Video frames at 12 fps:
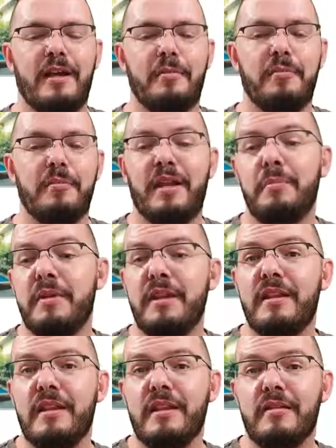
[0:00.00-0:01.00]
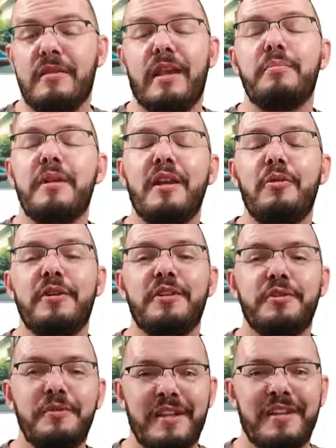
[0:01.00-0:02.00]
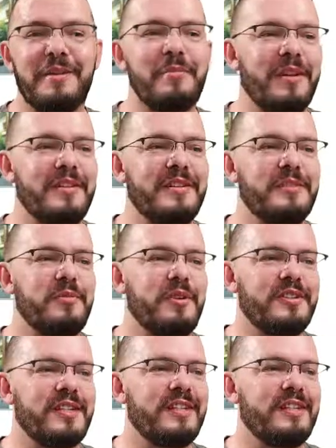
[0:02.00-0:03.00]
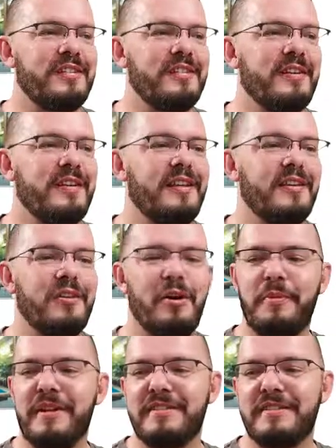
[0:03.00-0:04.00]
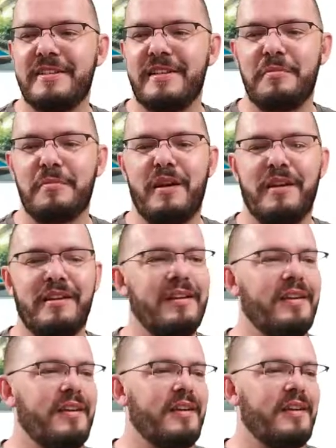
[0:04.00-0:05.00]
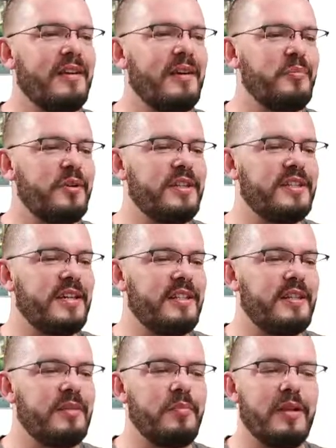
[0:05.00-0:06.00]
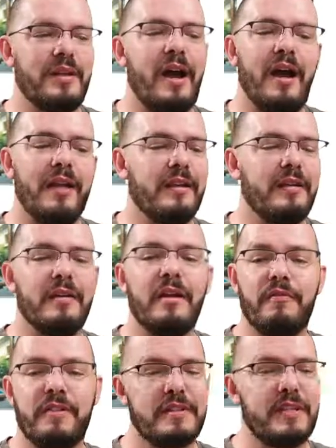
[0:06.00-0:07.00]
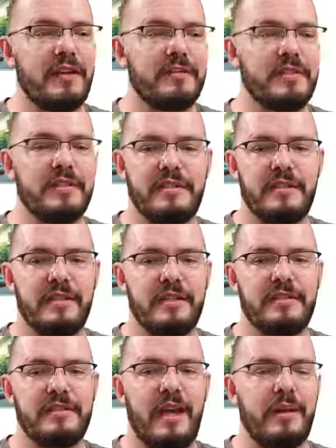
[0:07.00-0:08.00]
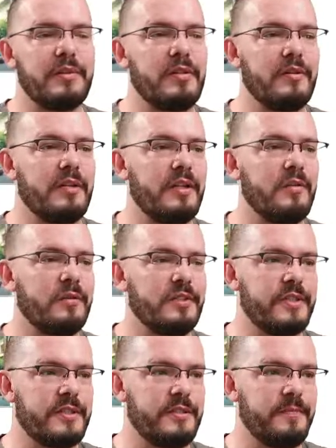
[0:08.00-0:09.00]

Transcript: Let me know what you think about this project in the comments. I'd appreciate it, but I love this house. It's absolutely gorgeous.